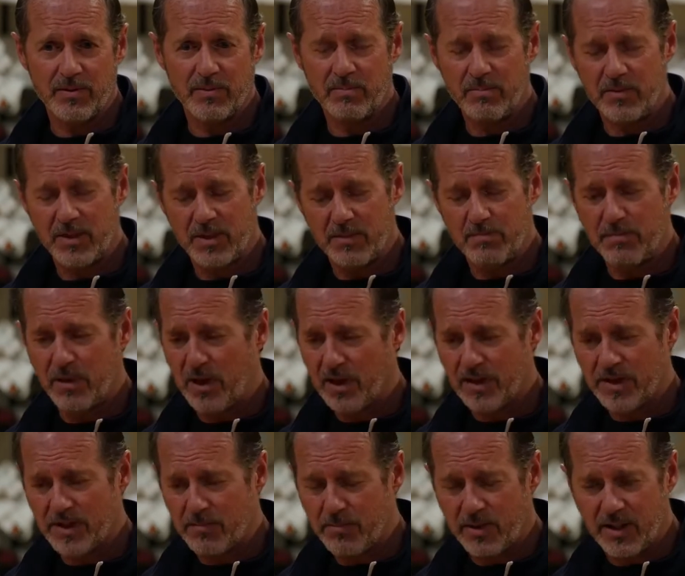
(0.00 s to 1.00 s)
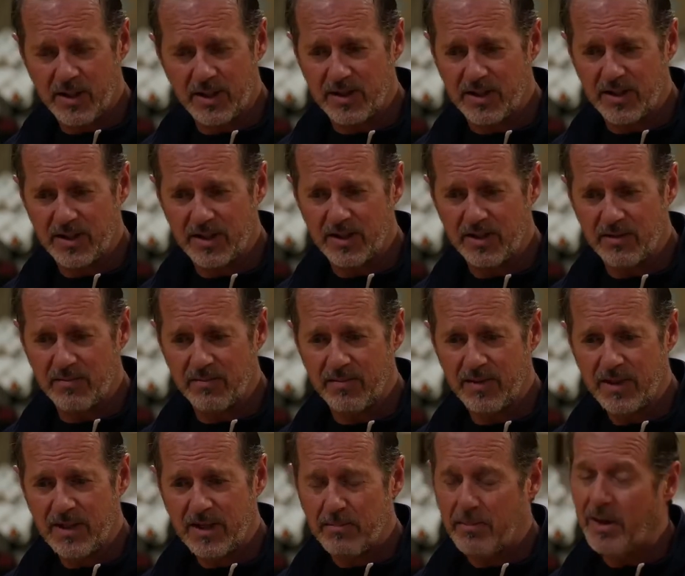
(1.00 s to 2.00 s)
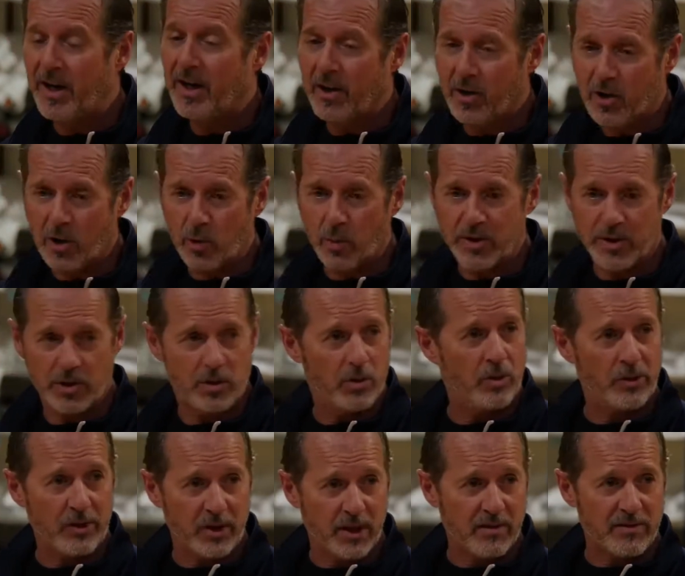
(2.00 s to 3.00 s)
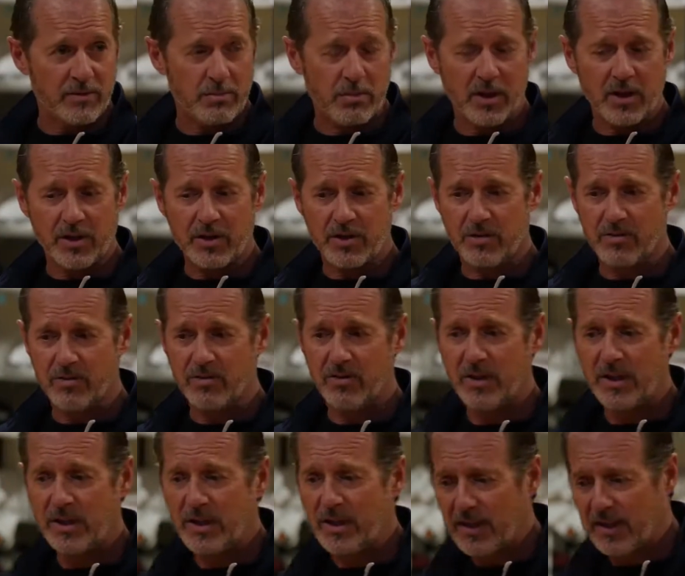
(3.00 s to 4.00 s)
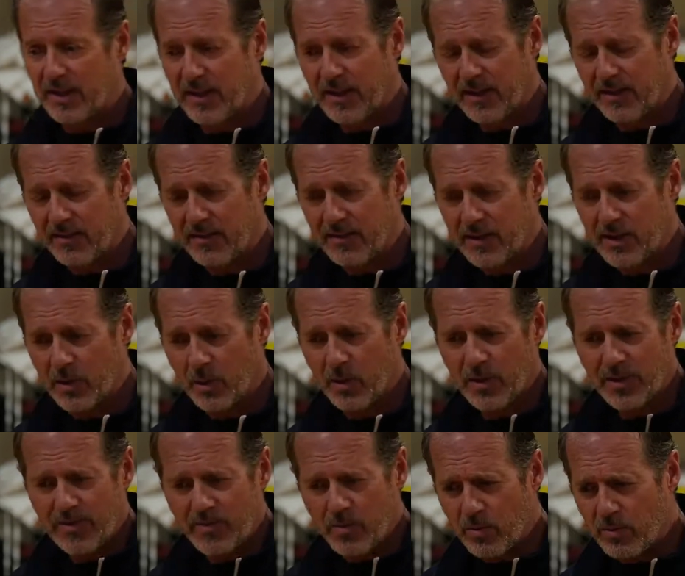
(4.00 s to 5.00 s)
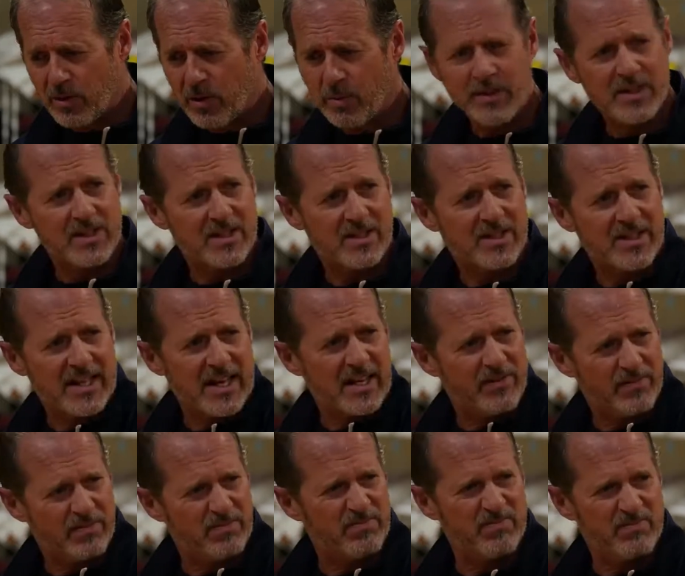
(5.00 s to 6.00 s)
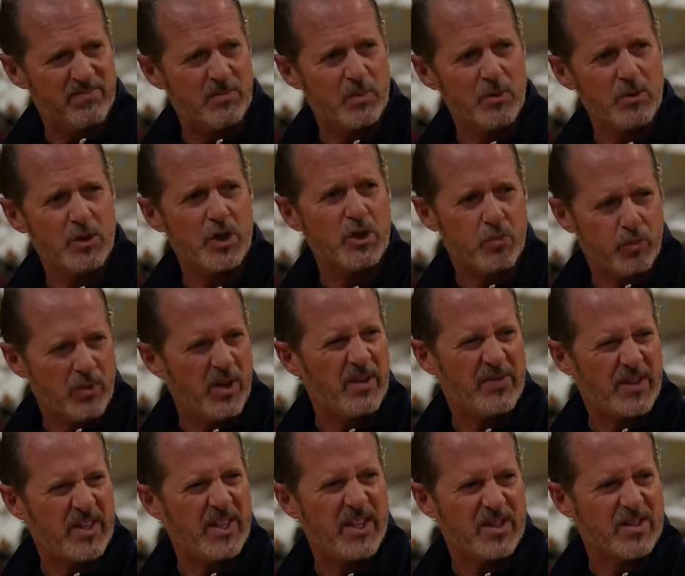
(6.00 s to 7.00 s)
did boxing, and my uncle was a Golden Gloves boxer, and so we're always we were just rough kids,